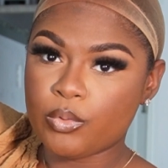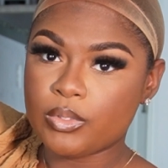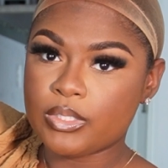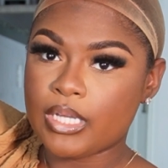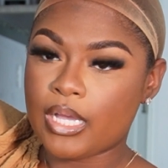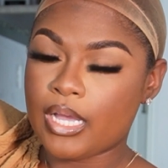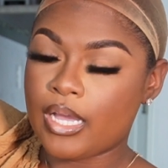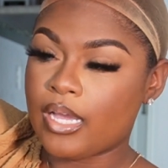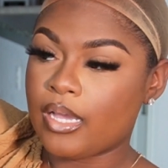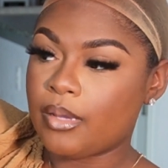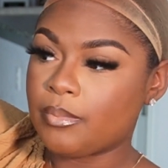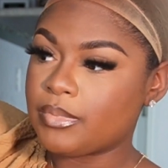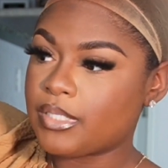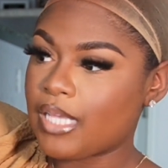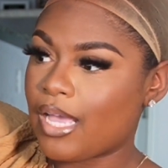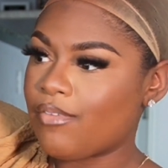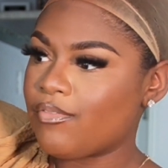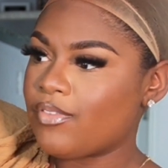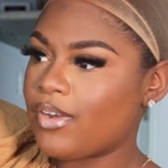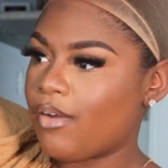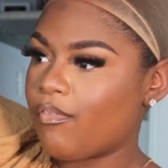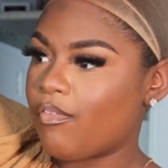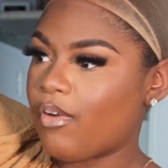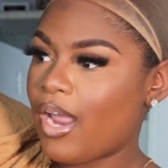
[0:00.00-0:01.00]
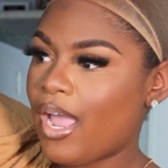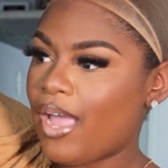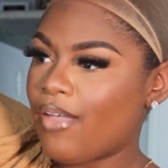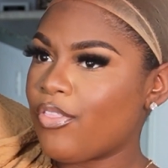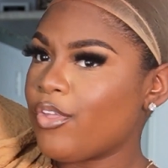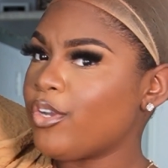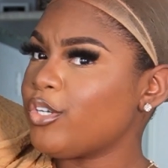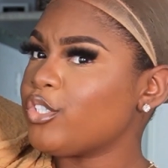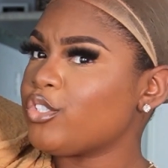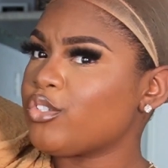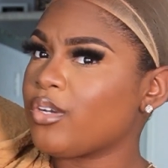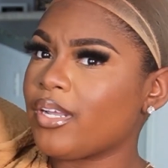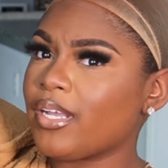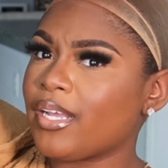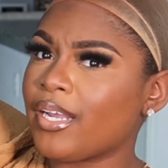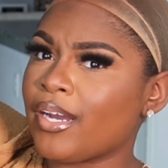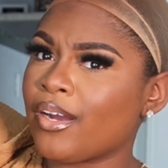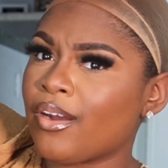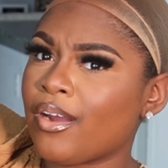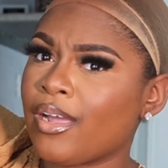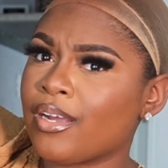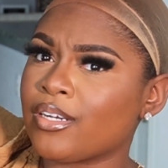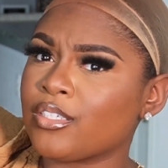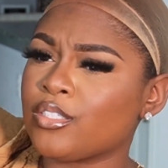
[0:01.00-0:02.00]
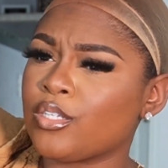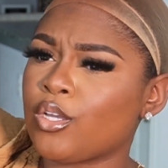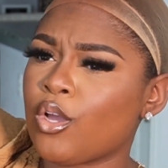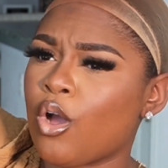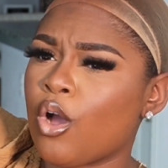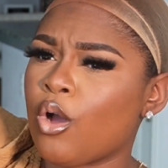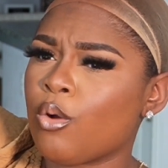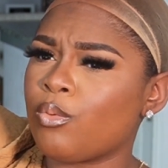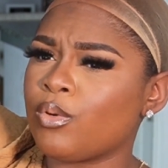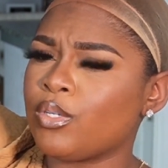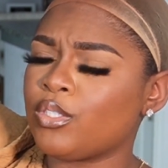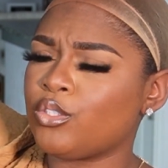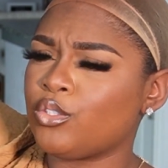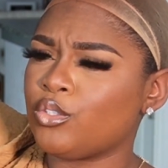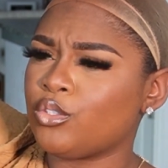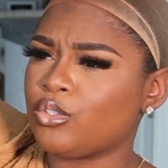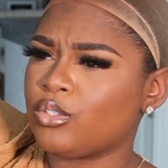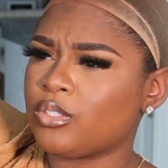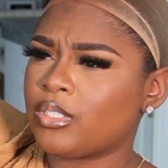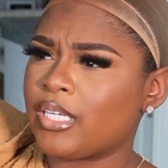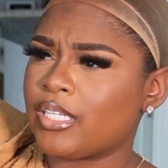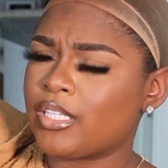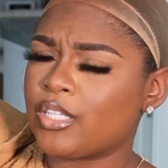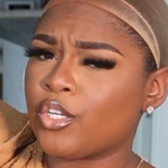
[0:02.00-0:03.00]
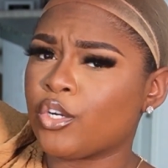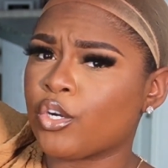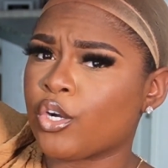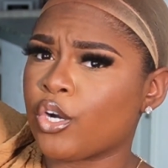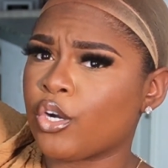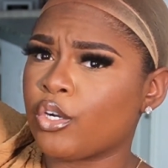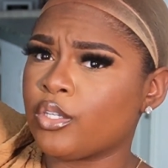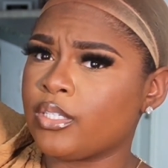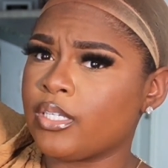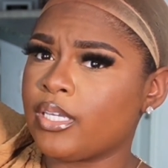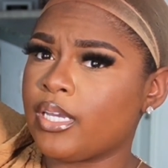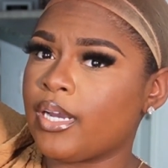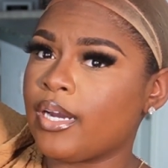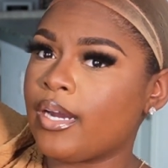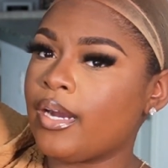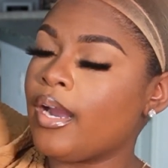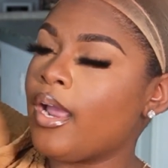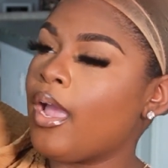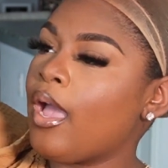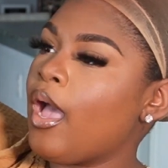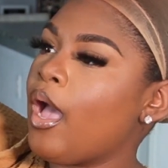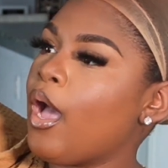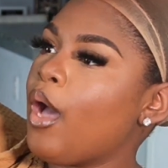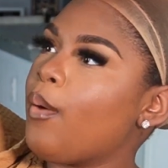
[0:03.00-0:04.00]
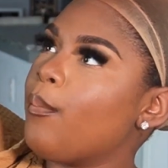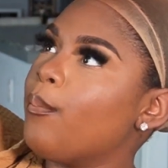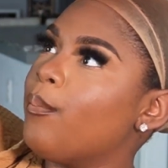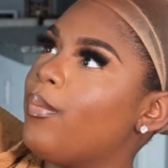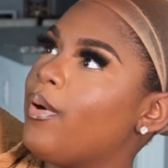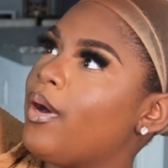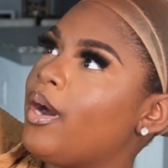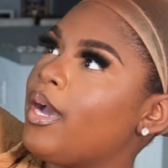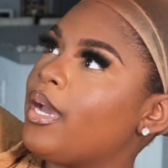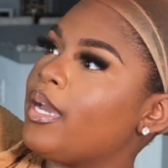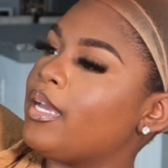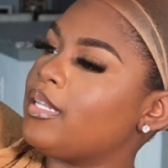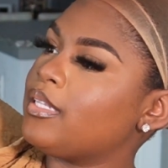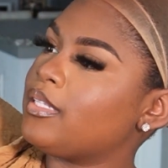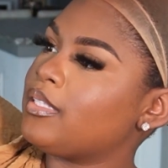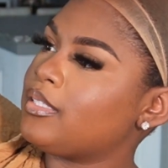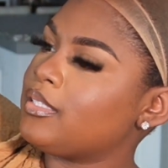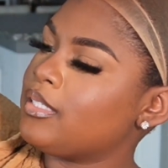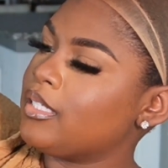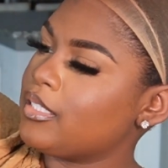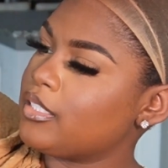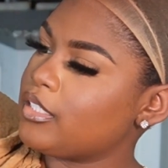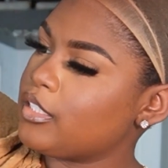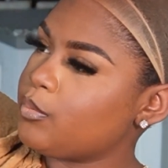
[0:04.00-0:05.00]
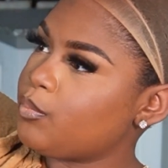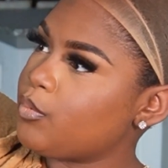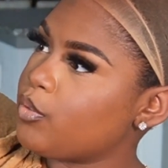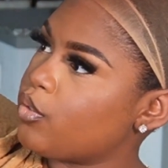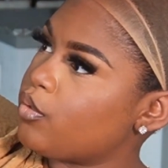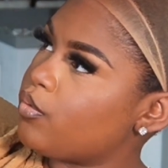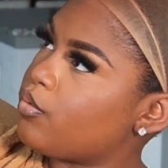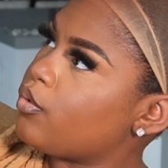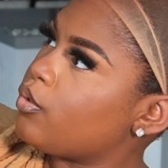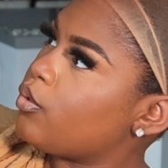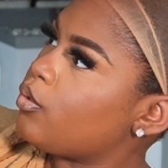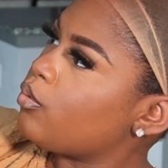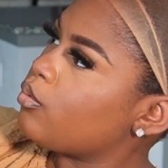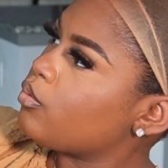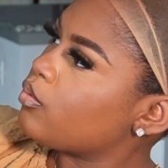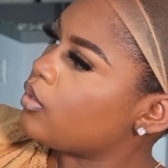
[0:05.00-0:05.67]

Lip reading: times. I've never had their straight hair. I actually always get their curly hair, but this is beautiful.